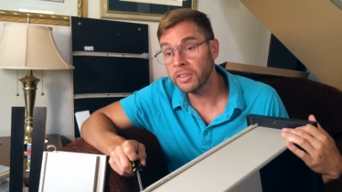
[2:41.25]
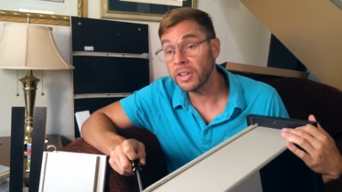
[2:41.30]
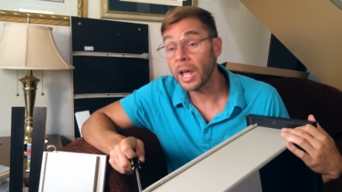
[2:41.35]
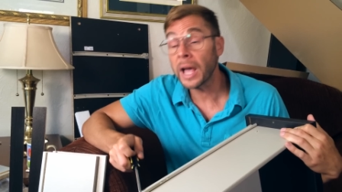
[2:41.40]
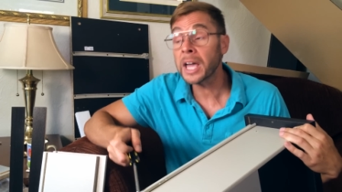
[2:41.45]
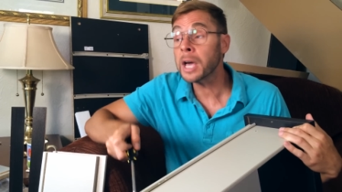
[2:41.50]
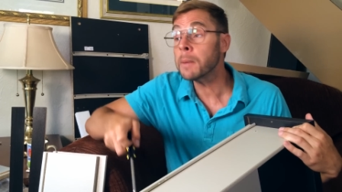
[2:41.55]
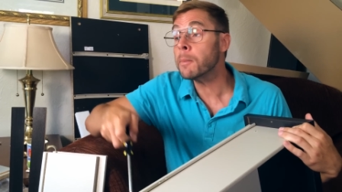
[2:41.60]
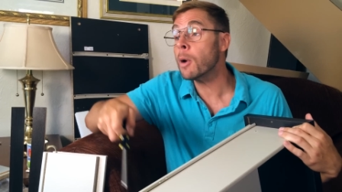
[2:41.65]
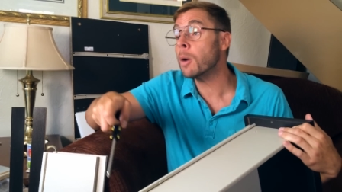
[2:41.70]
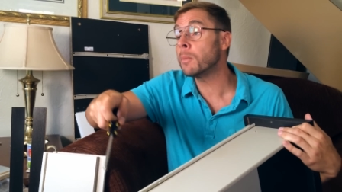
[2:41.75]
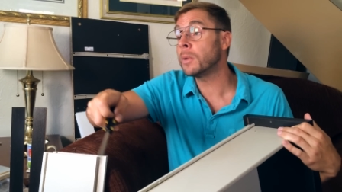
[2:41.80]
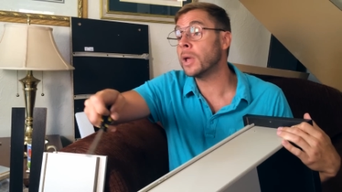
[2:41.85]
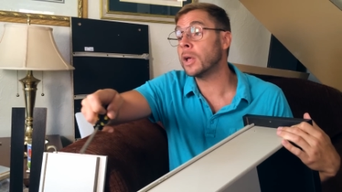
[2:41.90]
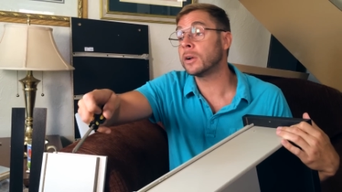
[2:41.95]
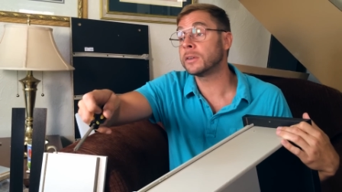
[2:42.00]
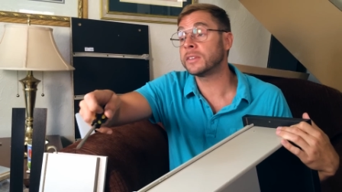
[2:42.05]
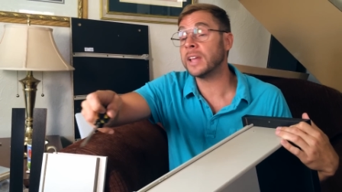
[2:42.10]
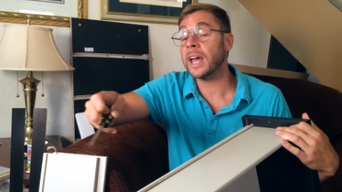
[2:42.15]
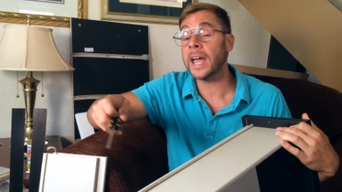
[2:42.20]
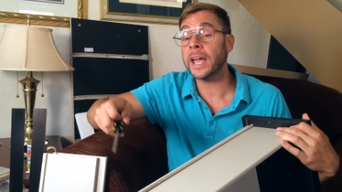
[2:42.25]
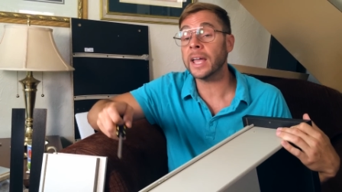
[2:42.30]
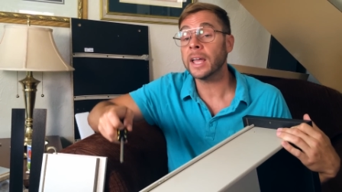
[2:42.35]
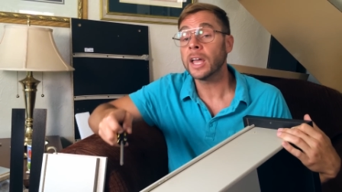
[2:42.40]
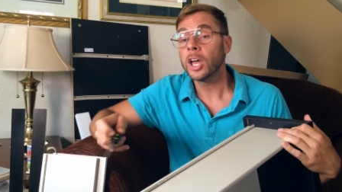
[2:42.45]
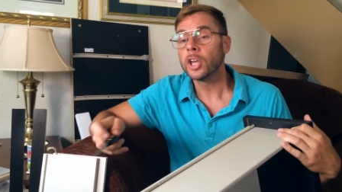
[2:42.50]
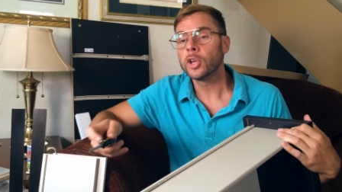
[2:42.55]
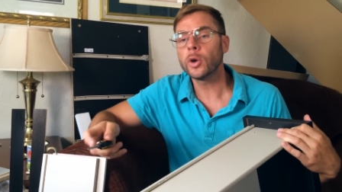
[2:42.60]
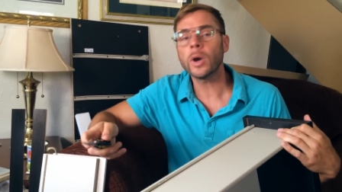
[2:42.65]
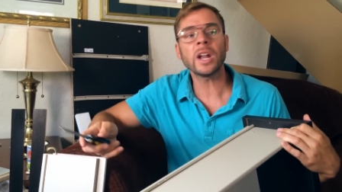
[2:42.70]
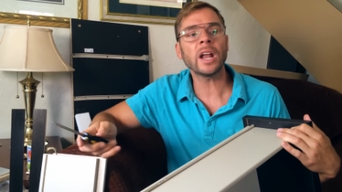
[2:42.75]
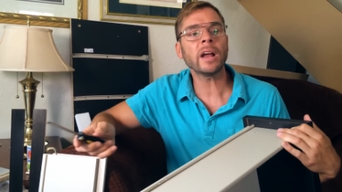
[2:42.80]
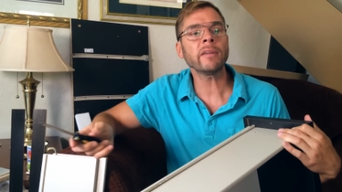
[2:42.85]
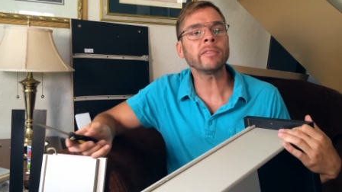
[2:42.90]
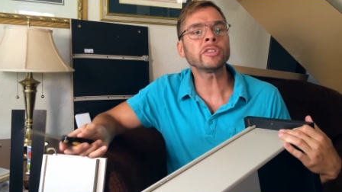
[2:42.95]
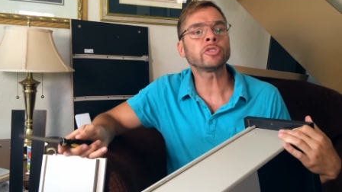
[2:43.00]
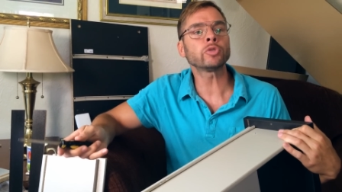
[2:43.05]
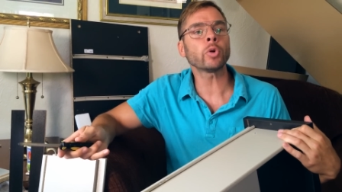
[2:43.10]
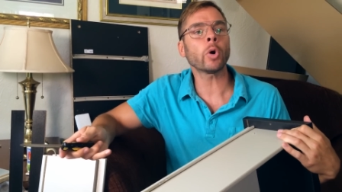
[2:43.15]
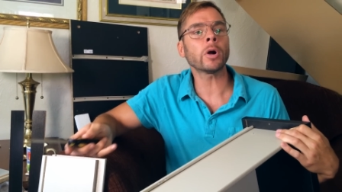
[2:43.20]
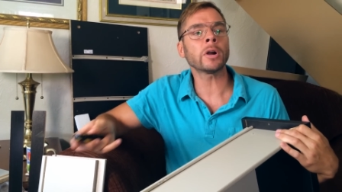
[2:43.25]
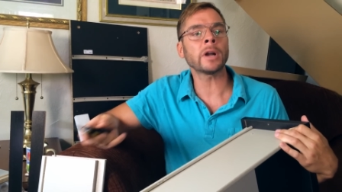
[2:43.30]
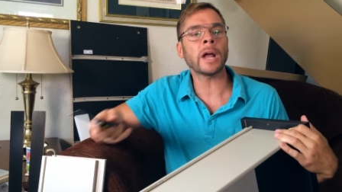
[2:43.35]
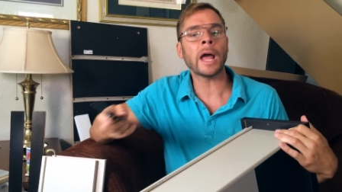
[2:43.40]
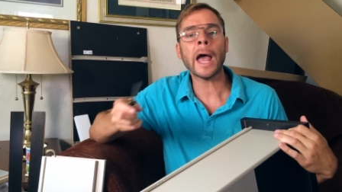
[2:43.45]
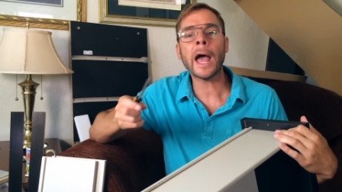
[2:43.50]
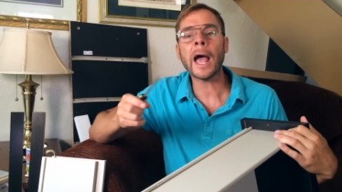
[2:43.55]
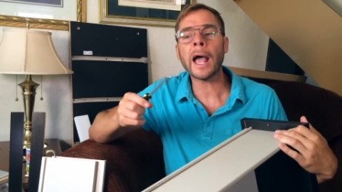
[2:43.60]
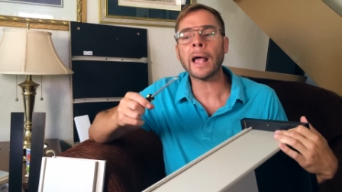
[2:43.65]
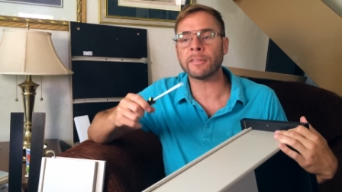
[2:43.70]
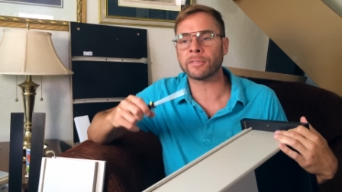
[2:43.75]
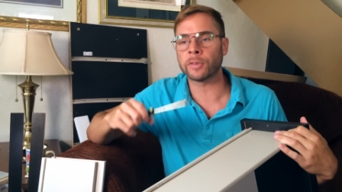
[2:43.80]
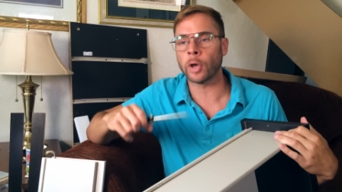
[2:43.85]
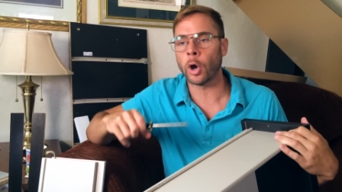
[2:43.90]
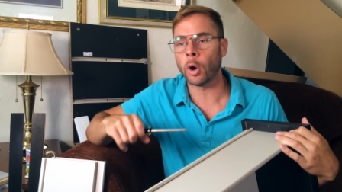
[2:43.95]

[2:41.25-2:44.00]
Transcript: I come home the other day, you had every drawer in the house